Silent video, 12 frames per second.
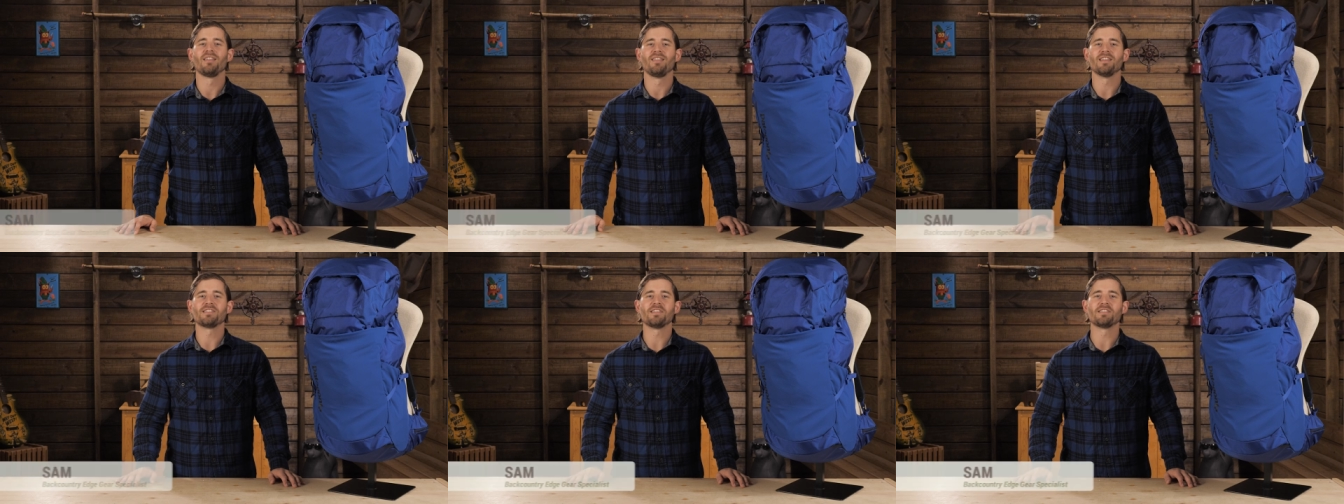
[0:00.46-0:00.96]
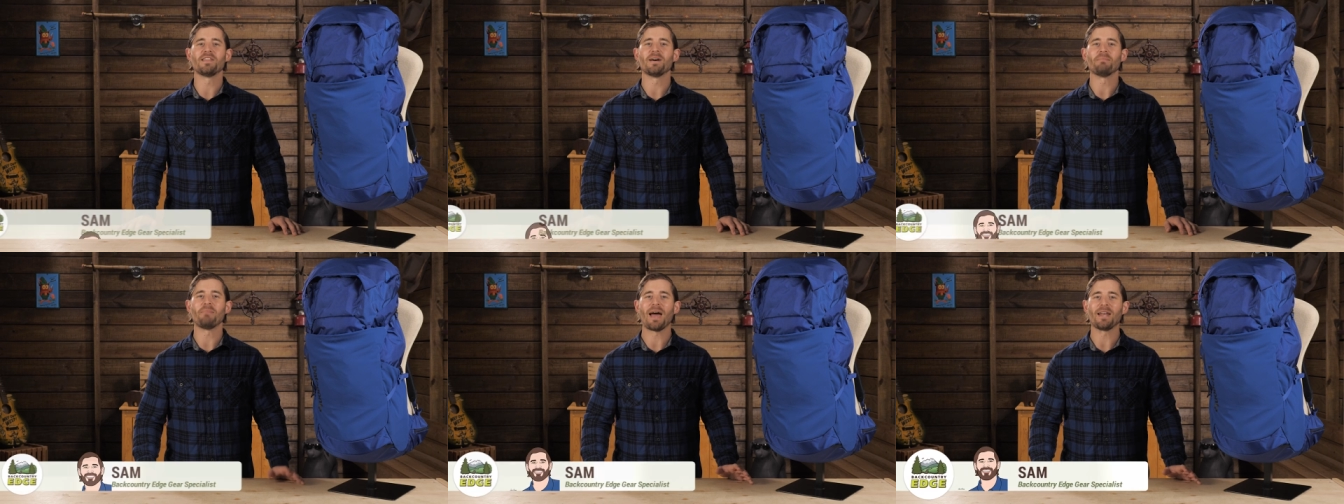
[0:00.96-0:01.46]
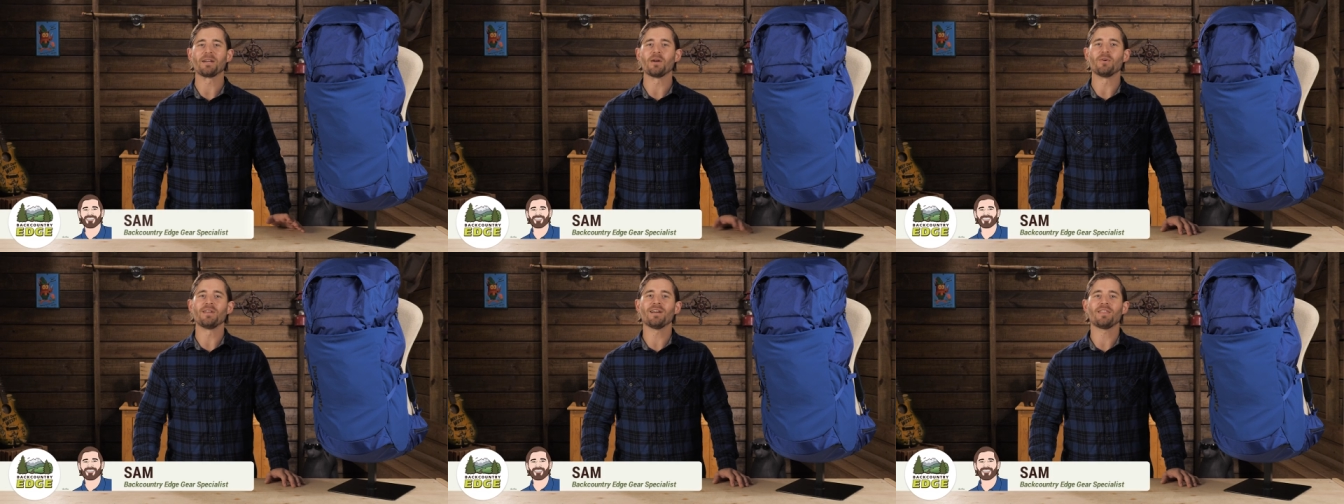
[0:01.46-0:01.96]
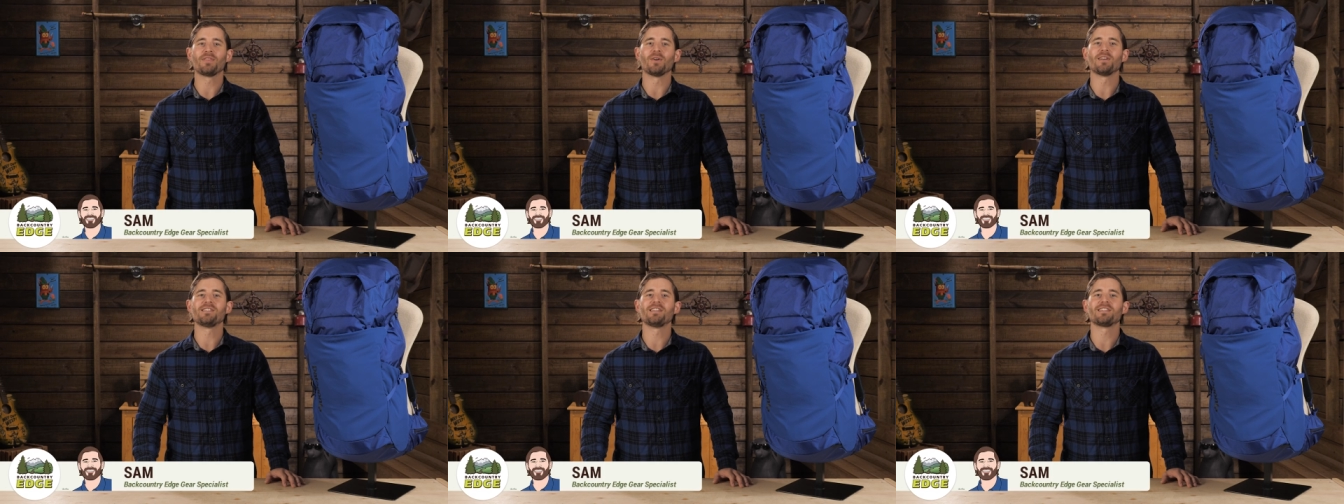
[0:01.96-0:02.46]
This is the Patagonia
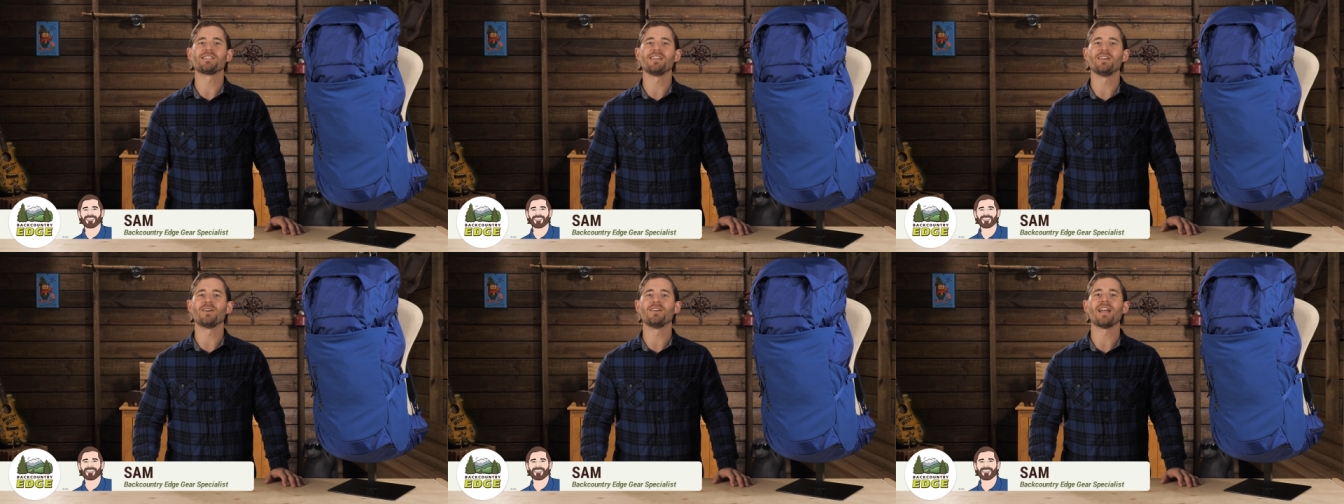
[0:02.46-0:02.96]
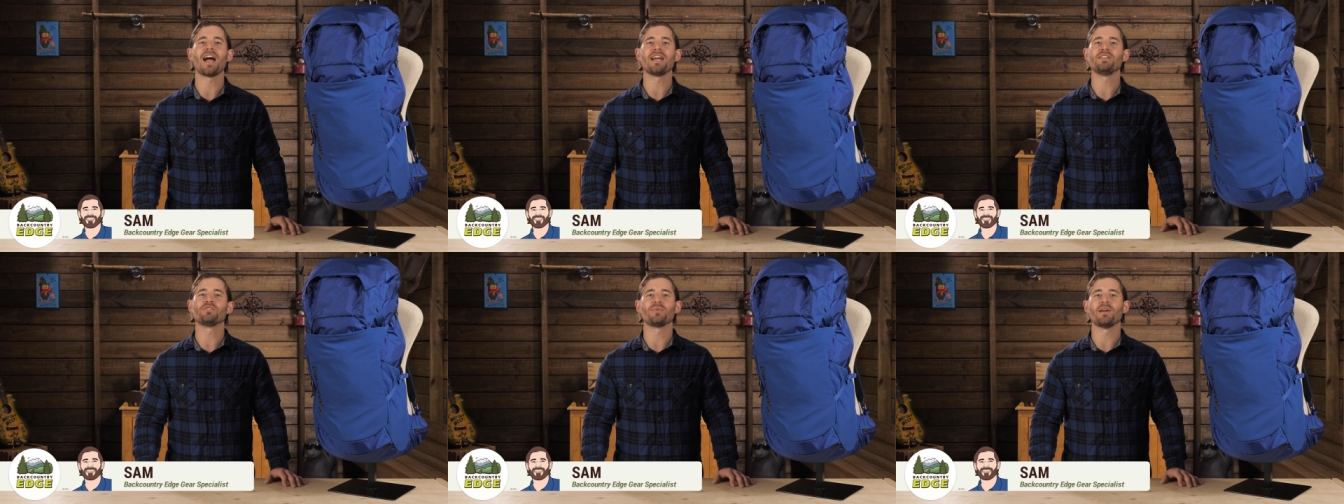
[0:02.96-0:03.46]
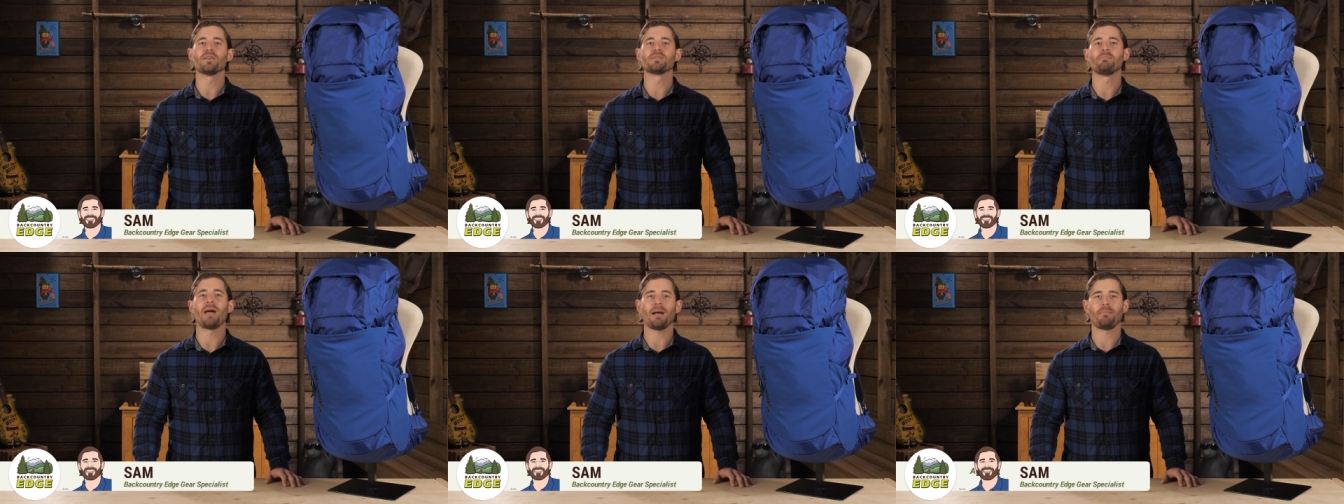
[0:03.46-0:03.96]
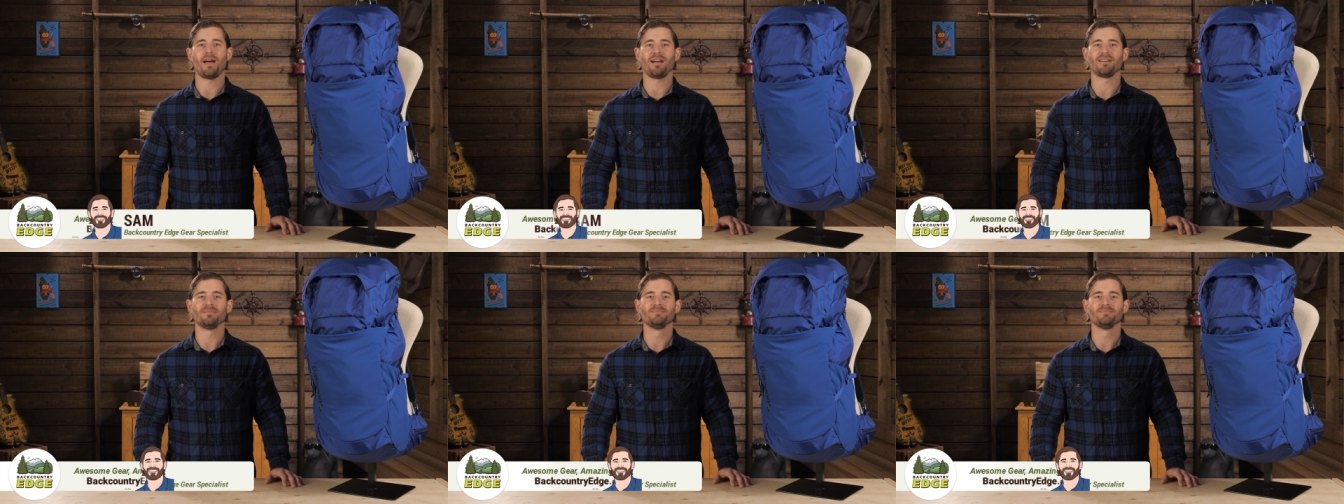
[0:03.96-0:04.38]
36 liter 9 trails backpack.